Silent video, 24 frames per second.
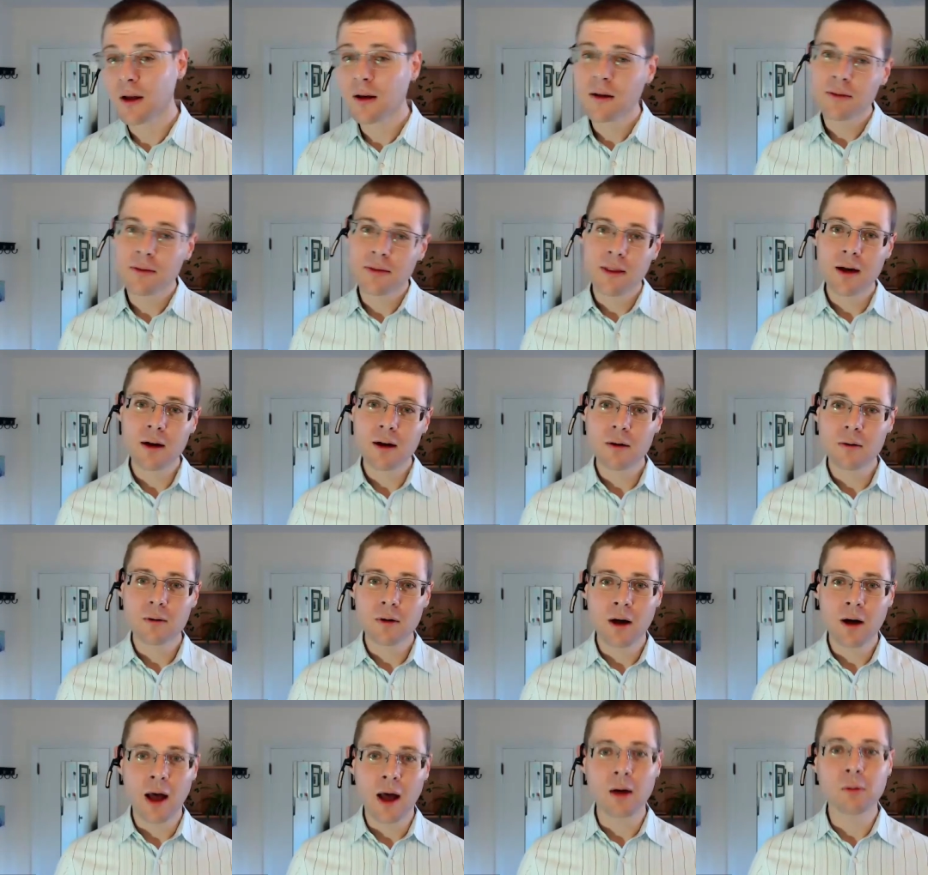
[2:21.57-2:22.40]

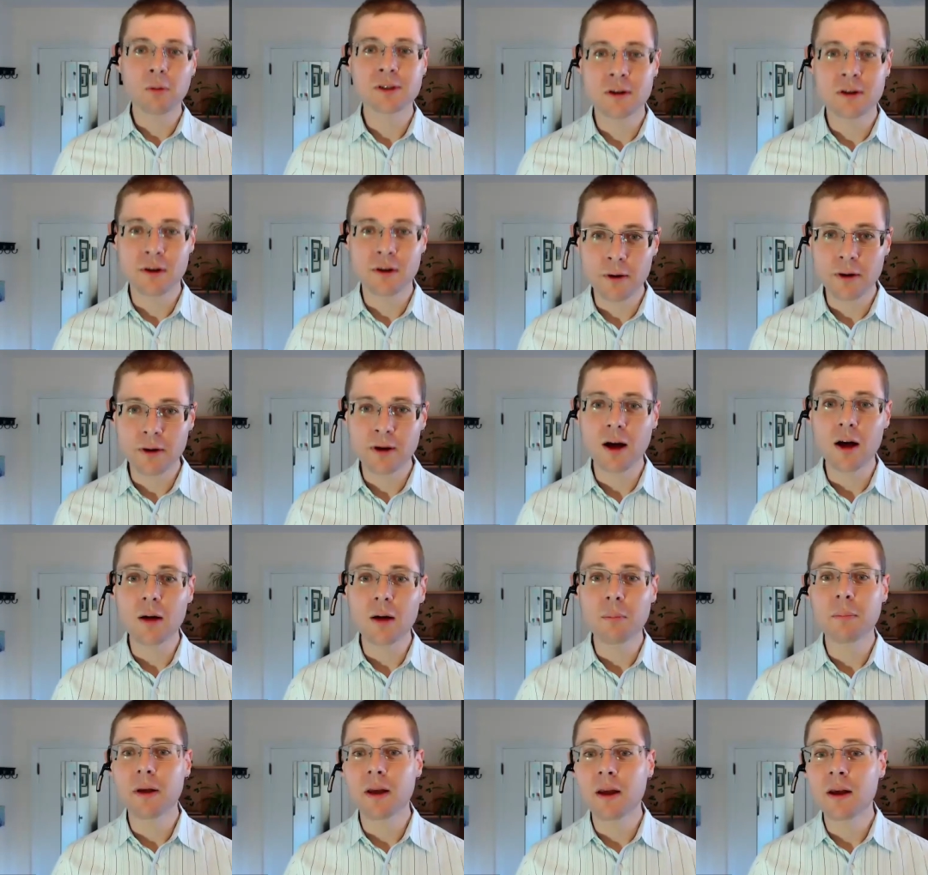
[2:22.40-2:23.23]
Now, I was growing
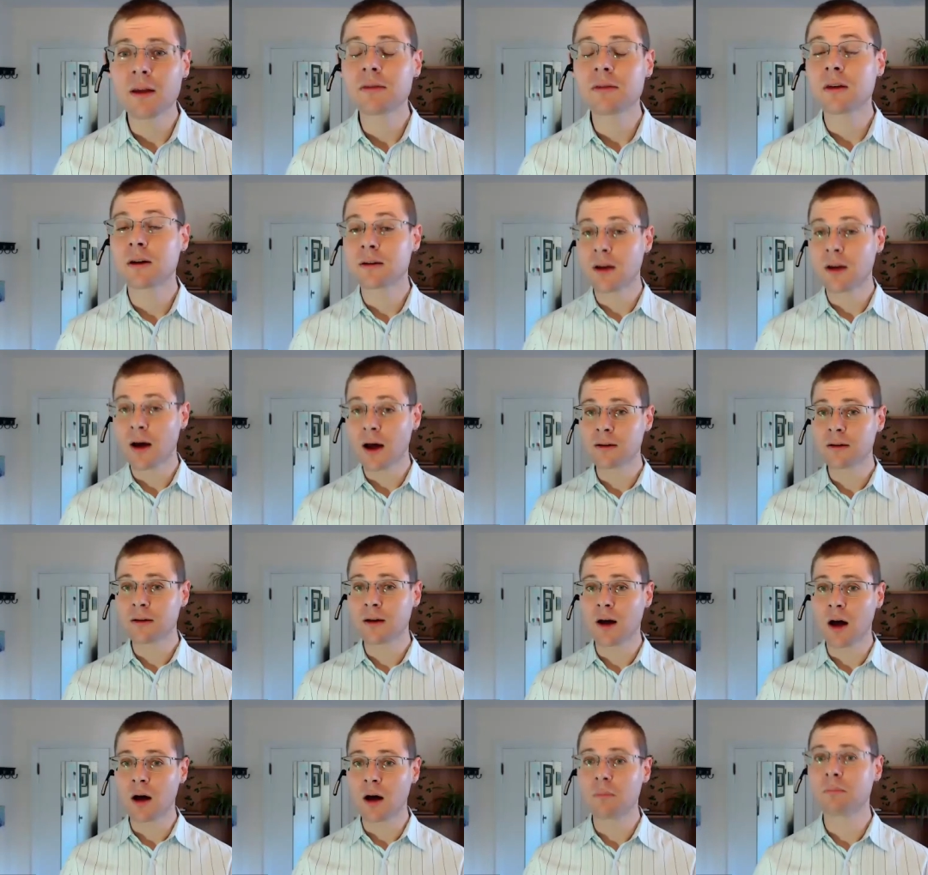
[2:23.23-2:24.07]
up in the
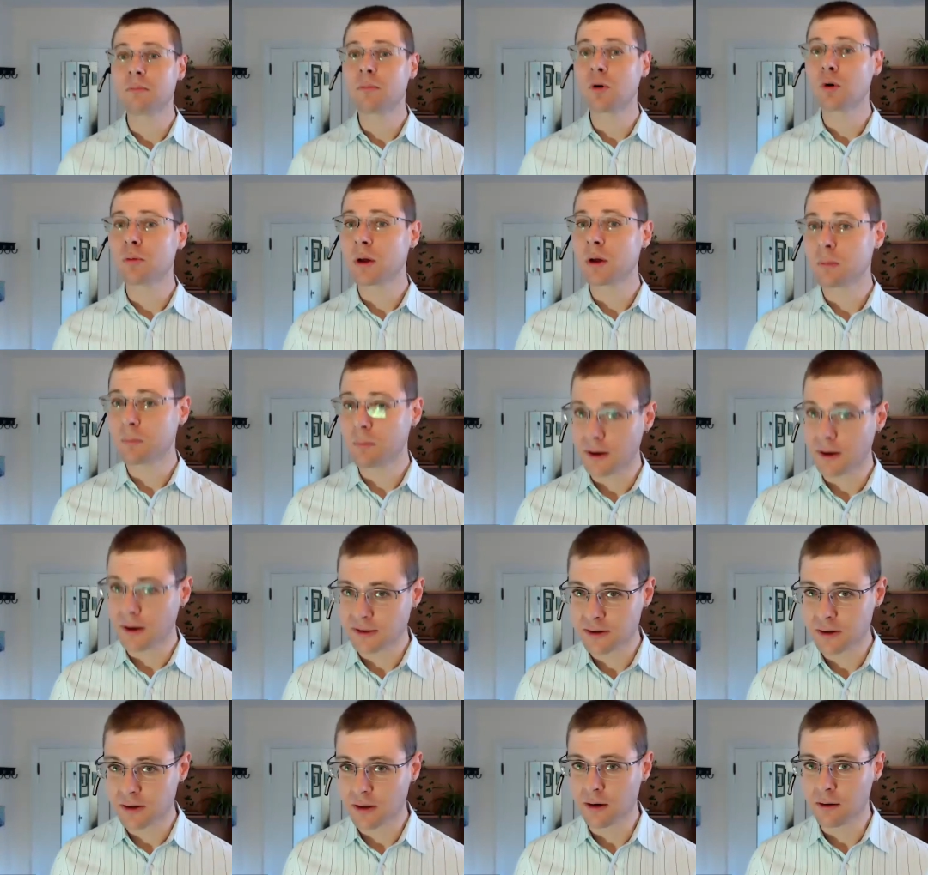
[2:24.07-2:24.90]
dot-com boom and
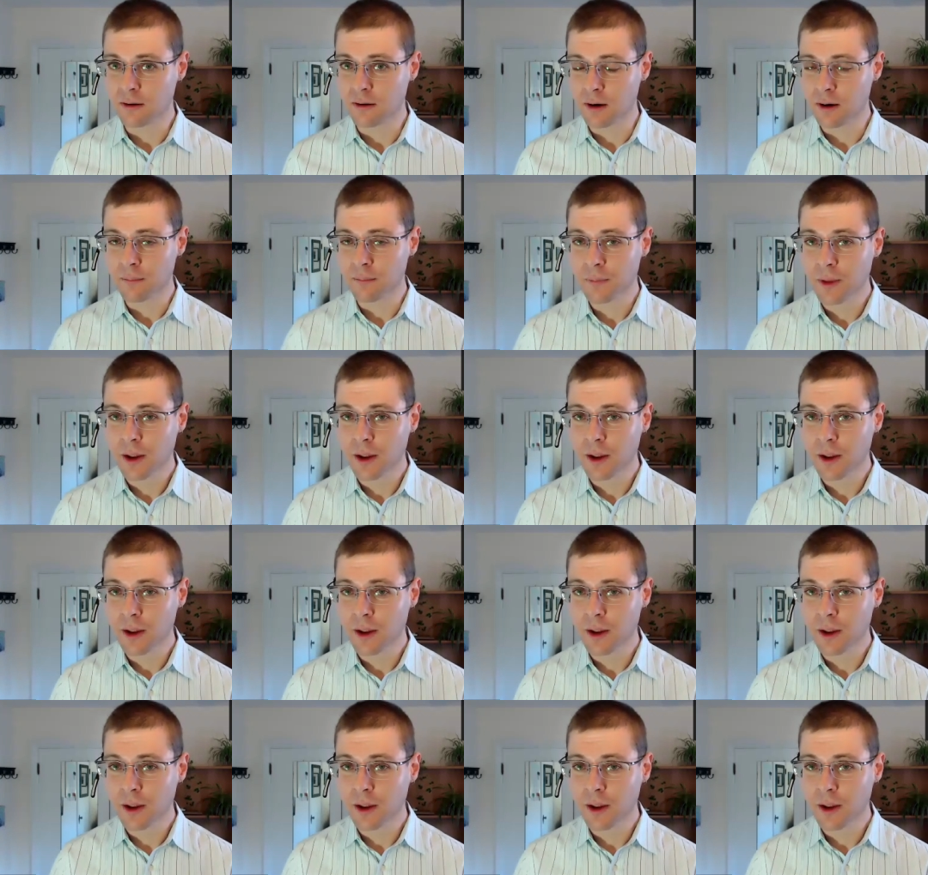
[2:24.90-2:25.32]
bust era.